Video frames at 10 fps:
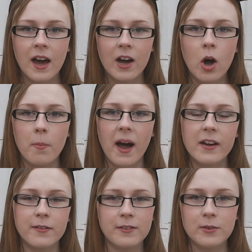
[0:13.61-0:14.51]
I got
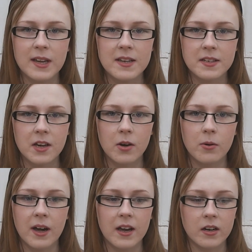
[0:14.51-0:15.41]
back a few days
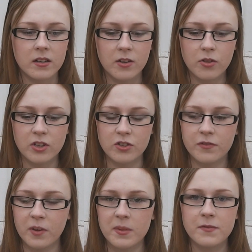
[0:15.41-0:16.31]
ago and thought I'd
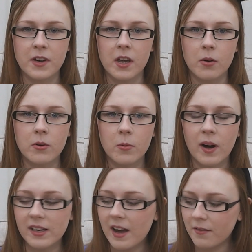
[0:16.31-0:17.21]
just film this video
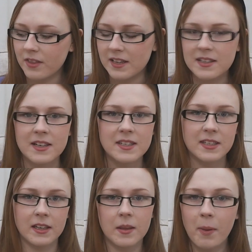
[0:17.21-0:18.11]
while I have things like
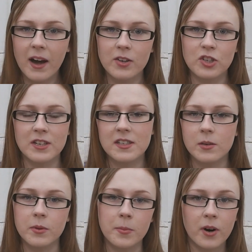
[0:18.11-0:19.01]
still in the packaging,
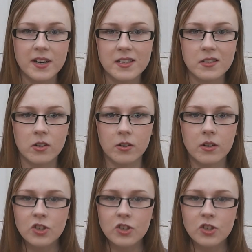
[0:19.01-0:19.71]
still with the prices on.